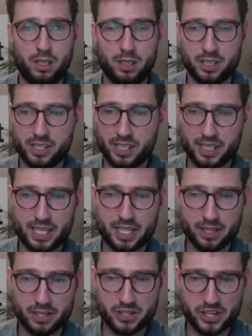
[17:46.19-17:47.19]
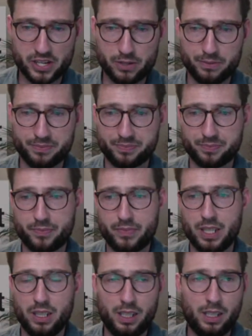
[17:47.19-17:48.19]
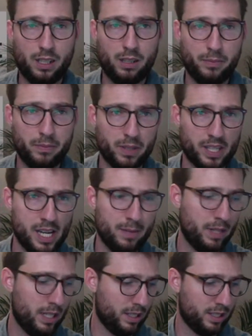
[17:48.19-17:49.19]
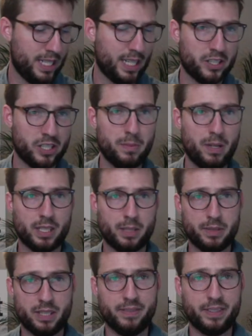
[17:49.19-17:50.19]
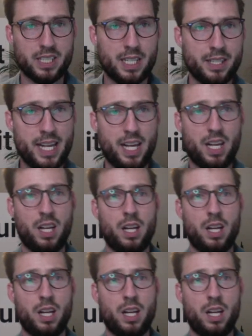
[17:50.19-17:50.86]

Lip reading: Just like they did to you. Again, I'm not exactly sure about the specifics on that.